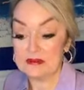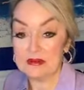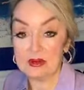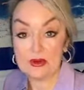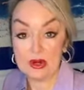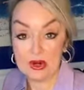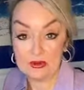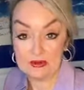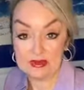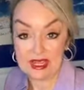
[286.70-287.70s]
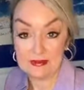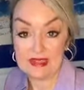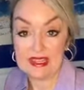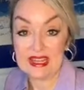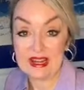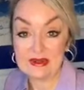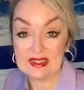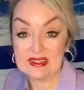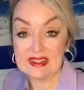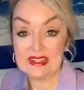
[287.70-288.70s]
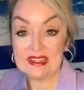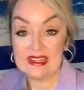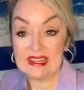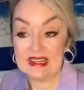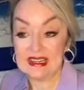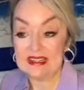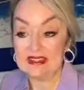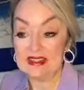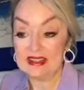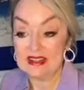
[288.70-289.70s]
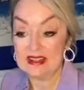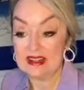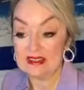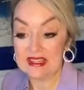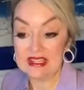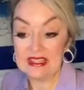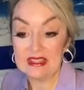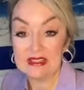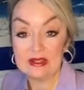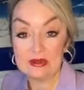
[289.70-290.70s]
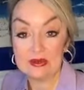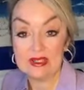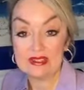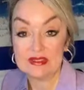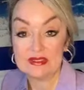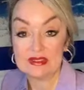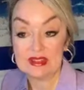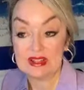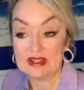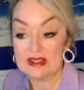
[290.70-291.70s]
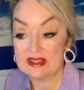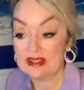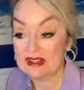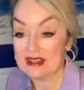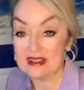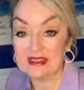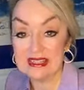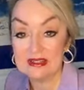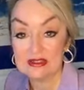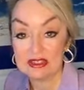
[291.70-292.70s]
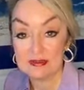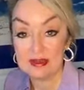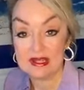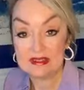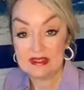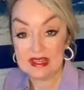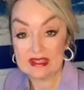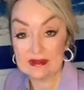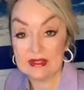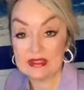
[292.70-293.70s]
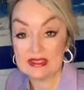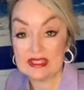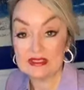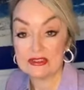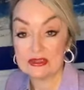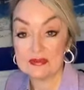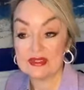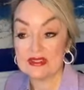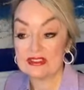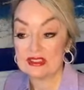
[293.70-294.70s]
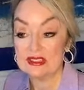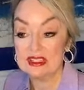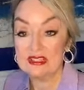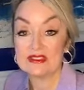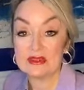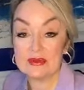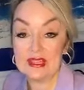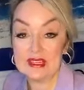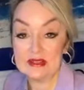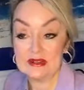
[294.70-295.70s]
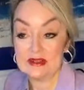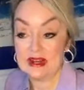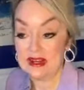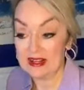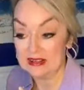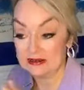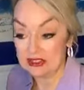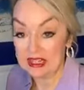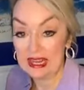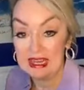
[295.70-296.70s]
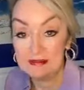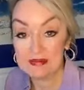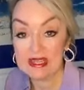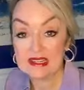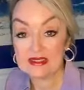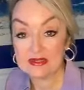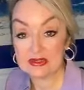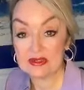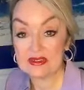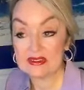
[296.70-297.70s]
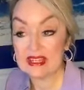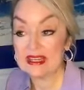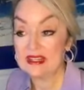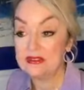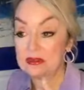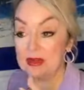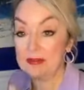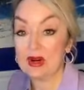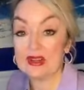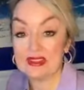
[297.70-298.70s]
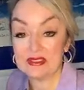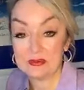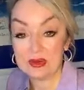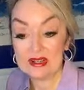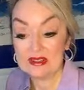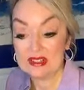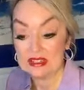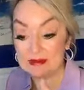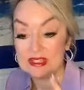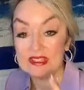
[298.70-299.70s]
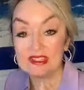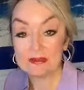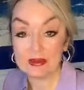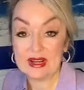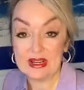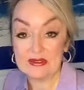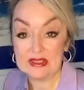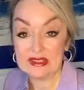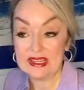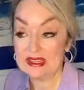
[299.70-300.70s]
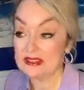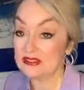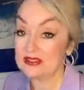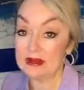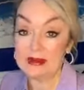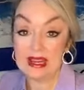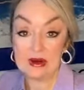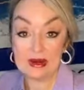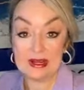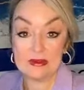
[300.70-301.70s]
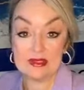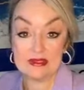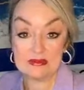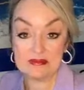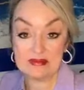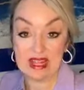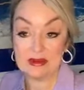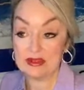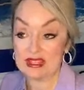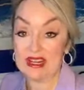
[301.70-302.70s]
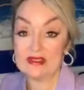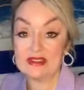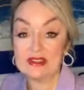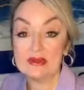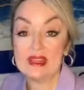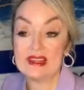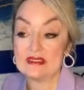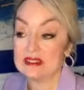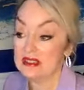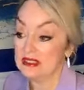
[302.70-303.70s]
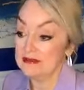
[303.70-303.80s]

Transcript: mobile home type thing out there. And uh, a lady who was uh, in leadership had, had come into leadership position said we uh, she handpicked certain ladies to be part of this prayer team to pray over the land. Somehow I was I was asked to do that.